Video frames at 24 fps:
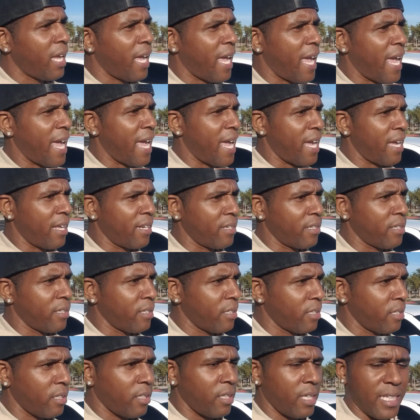and
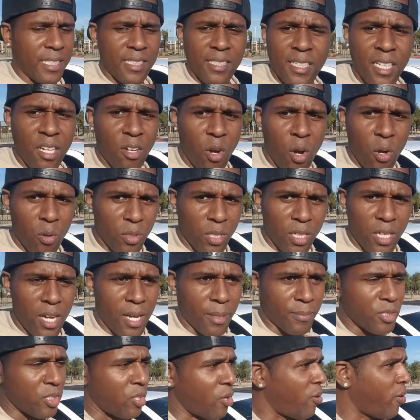it's still holding
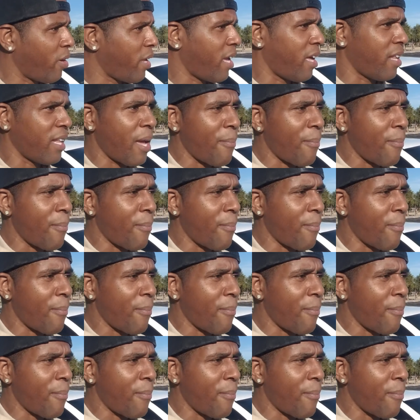up. So hell,